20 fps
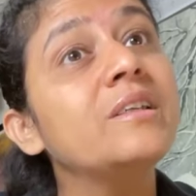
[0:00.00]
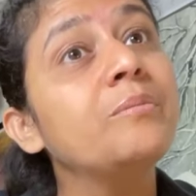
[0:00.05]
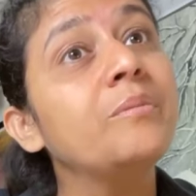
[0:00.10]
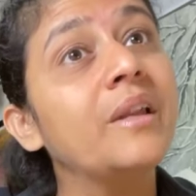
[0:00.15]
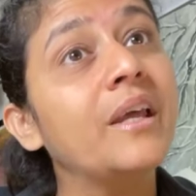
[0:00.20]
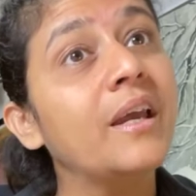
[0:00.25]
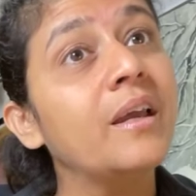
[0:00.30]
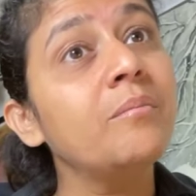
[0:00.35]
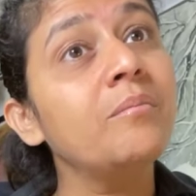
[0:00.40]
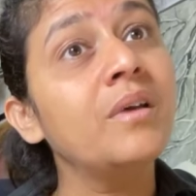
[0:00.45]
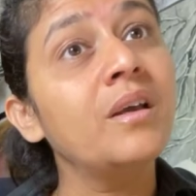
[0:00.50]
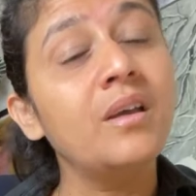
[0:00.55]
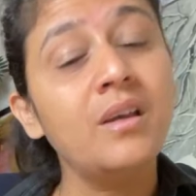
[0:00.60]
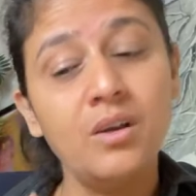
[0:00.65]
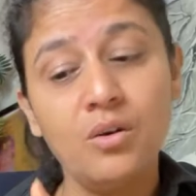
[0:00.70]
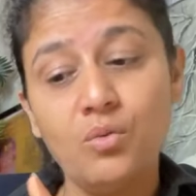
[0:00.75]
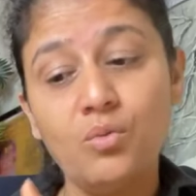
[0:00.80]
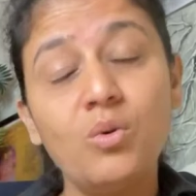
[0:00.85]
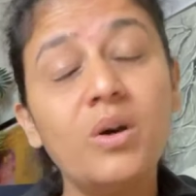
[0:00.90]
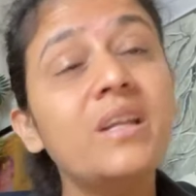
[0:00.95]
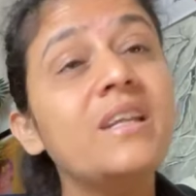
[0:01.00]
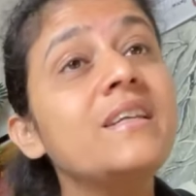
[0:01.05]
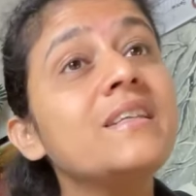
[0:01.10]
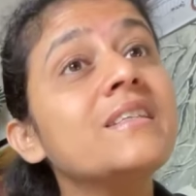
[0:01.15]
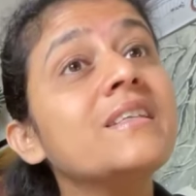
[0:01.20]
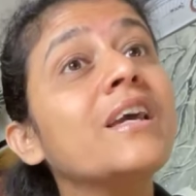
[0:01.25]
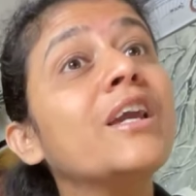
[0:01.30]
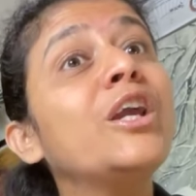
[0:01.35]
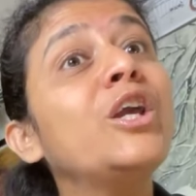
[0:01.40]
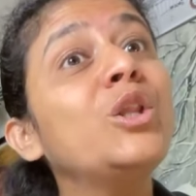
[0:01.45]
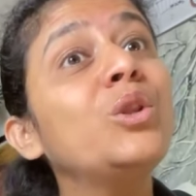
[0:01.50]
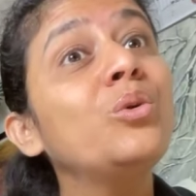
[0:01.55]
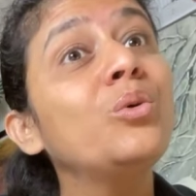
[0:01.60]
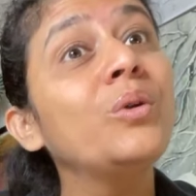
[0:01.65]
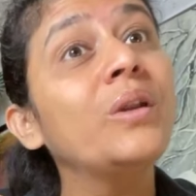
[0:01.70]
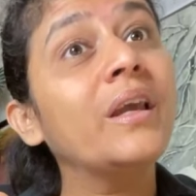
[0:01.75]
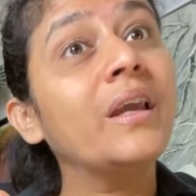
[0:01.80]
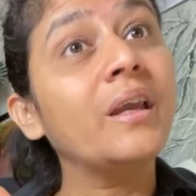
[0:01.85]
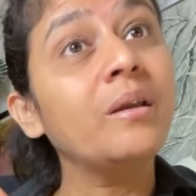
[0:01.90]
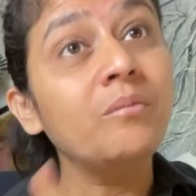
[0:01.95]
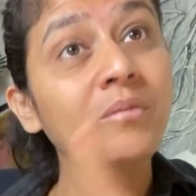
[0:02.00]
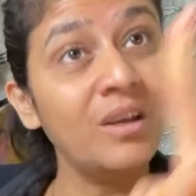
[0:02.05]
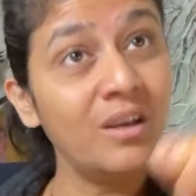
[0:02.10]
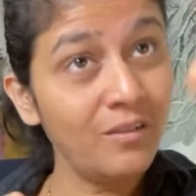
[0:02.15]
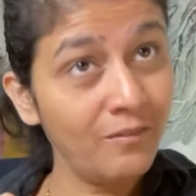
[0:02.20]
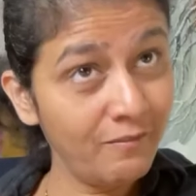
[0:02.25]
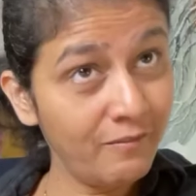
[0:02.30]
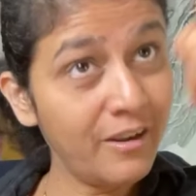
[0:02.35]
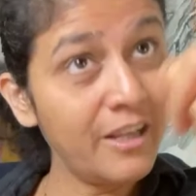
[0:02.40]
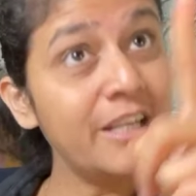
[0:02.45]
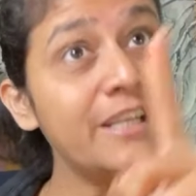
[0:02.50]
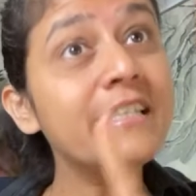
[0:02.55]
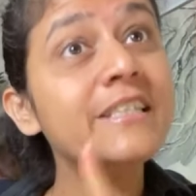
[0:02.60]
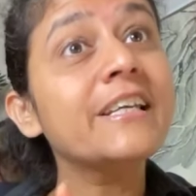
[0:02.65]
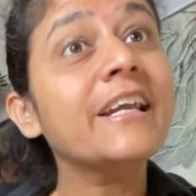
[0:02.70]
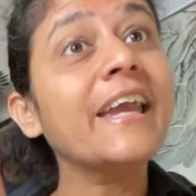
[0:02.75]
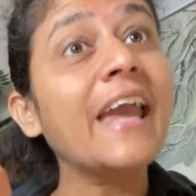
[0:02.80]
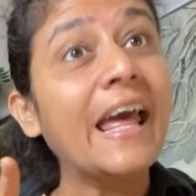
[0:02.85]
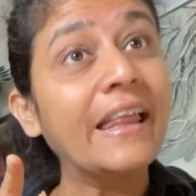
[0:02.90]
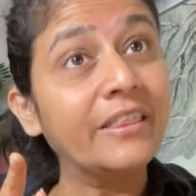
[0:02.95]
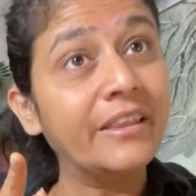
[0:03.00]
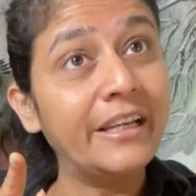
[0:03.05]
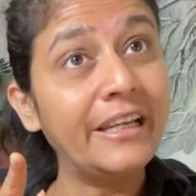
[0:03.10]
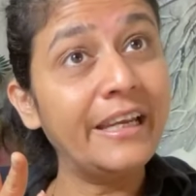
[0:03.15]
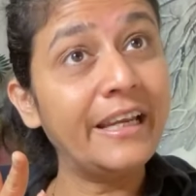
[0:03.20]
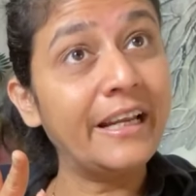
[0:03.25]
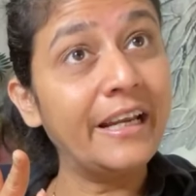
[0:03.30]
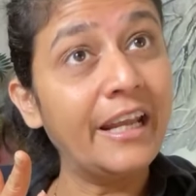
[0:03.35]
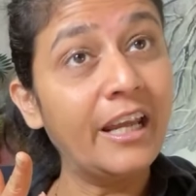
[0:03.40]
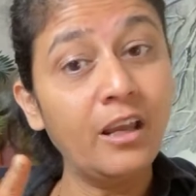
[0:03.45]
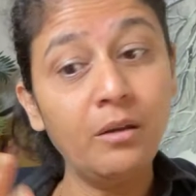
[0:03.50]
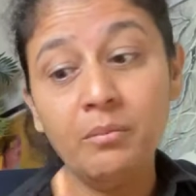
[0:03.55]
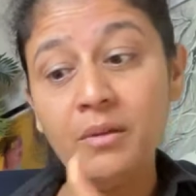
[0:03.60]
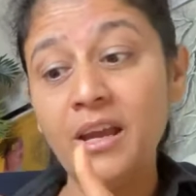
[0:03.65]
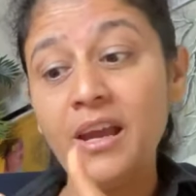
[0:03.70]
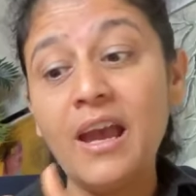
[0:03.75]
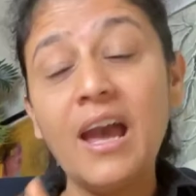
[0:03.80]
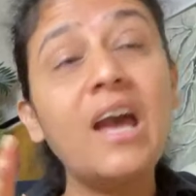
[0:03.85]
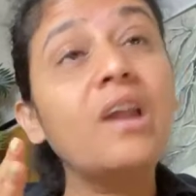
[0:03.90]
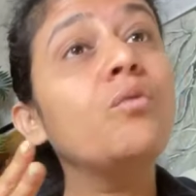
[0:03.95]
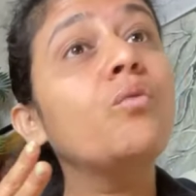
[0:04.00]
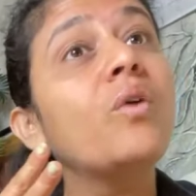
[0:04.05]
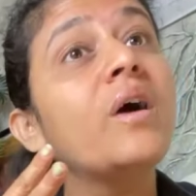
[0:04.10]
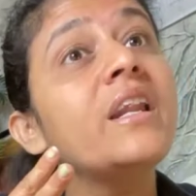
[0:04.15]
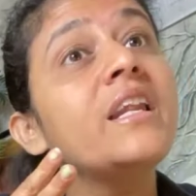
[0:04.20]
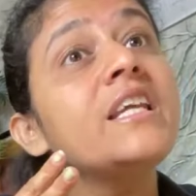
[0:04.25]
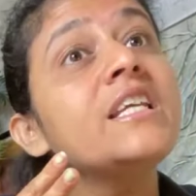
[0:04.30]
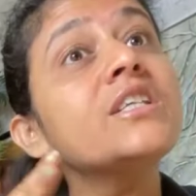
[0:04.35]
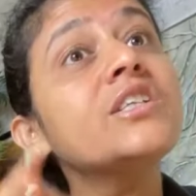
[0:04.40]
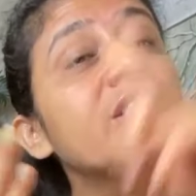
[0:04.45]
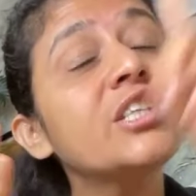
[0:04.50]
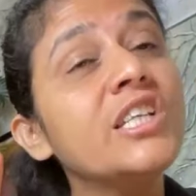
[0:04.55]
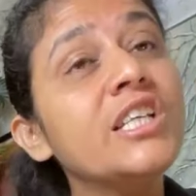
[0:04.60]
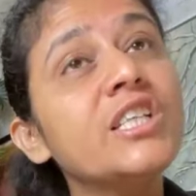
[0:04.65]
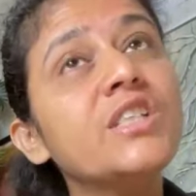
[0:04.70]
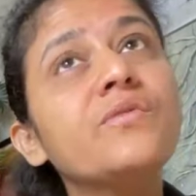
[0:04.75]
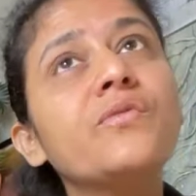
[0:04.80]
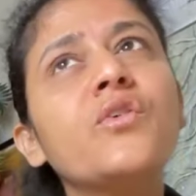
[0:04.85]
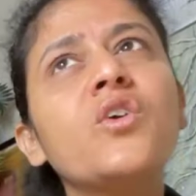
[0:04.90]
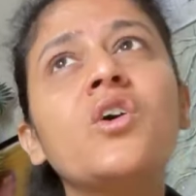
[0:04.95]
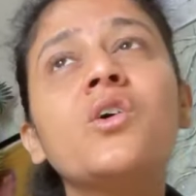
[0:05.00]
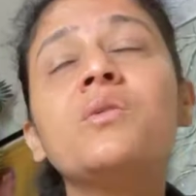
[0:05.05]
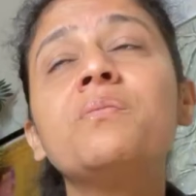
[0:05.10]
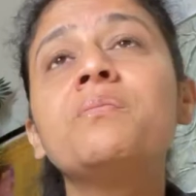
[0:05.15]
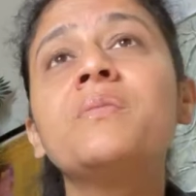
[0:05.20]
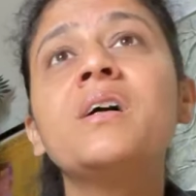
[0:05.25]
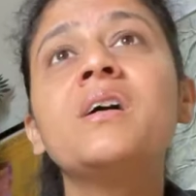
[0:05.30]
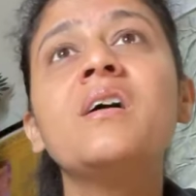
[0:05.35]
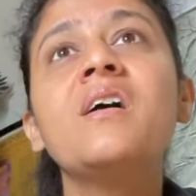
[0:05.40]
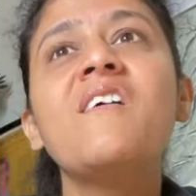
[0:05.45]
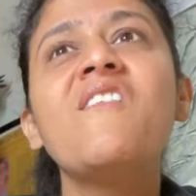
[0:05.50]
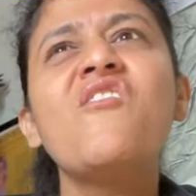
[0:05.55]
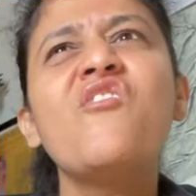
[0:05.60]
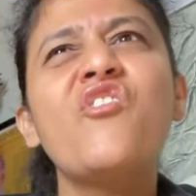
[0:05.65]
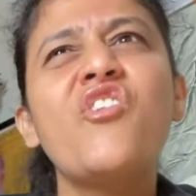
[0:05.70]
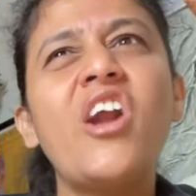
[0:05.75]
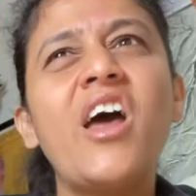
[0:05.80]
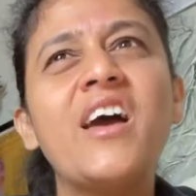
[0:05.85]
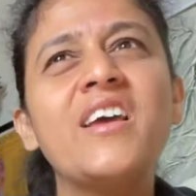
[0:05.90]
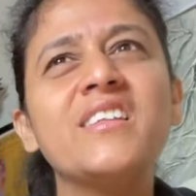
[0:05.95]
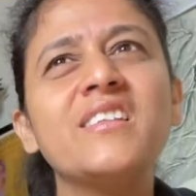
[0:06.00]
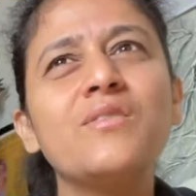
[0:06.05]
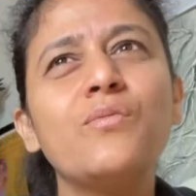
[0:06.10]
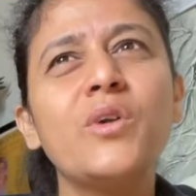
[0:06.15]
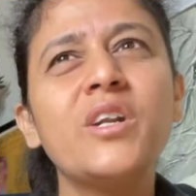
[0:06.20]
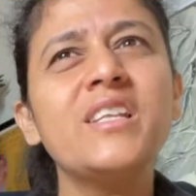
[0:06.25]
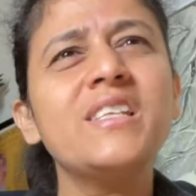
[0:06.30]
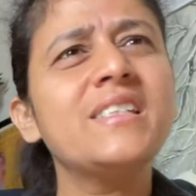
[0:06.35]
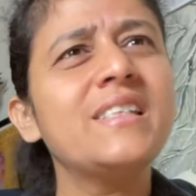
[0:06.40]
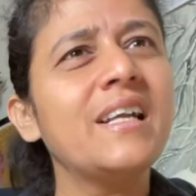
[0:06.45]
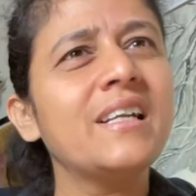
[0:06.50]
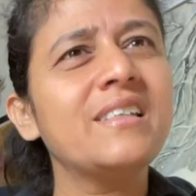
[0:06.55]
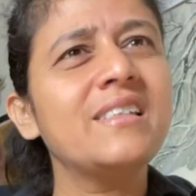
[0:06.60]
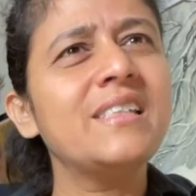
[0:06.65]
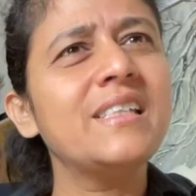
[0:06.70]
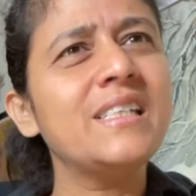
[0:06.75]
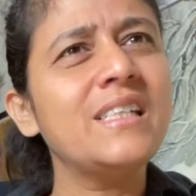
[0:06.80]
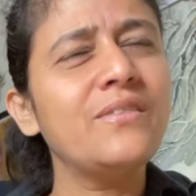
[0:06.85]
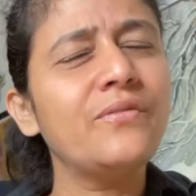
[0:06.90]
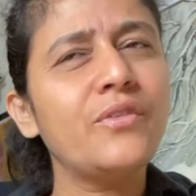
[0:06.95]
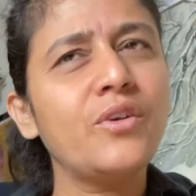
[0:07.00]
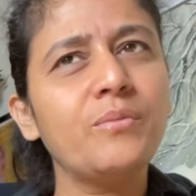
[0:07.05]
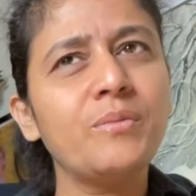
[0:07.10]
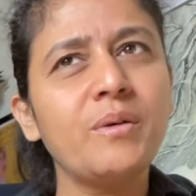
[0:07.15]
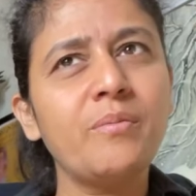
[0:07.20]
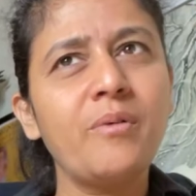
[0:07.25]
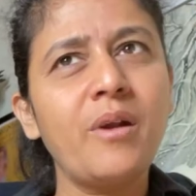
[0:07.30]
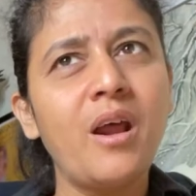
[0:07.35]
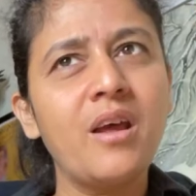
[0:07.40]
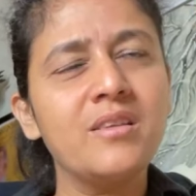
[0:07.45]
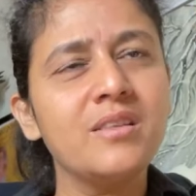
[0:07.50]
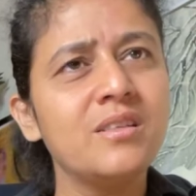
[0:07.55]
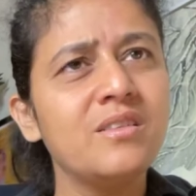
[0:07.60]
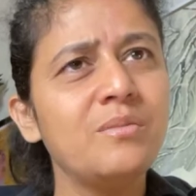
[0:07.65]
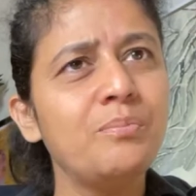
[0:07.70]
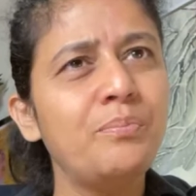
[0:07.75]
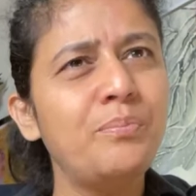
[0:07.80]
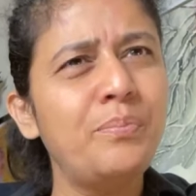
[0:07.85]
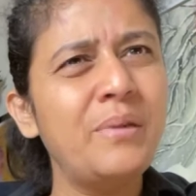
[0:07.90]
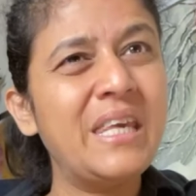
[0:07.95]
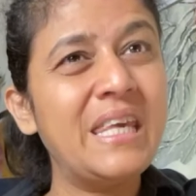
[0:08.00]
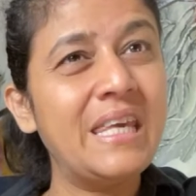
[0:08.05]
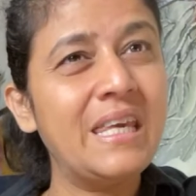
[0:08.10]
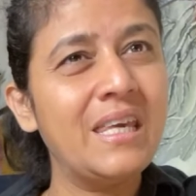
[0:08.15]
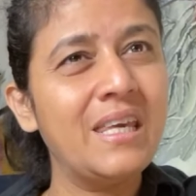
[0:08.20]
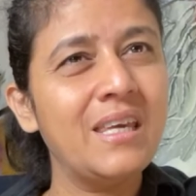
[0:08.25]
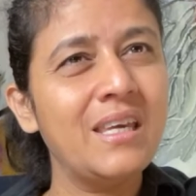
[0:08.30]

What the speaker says: name, one is a Hindu name, one is a Catholic name, and one is she's from France. What is that city from the France? P.